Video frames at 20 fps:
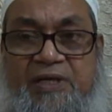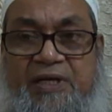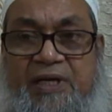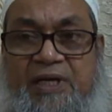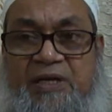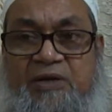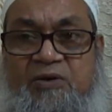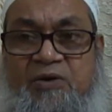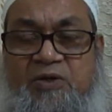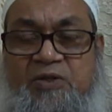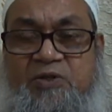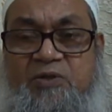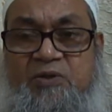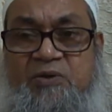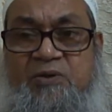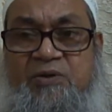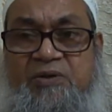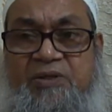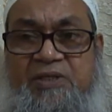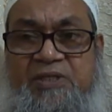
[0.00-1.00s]
and
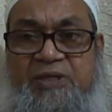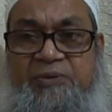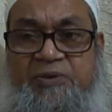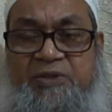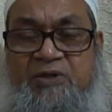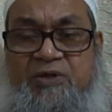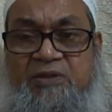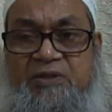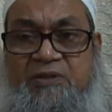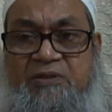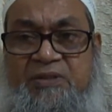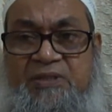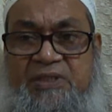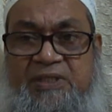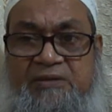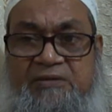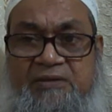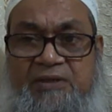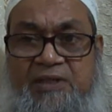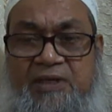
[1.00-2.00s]
also deposition of the
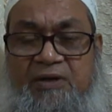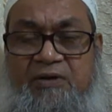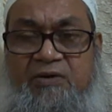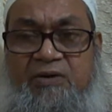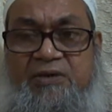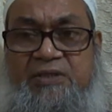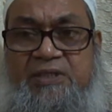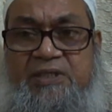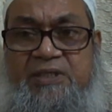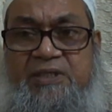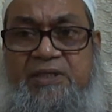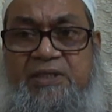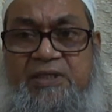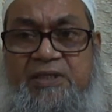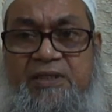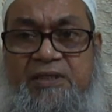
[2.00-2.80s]
teeth causing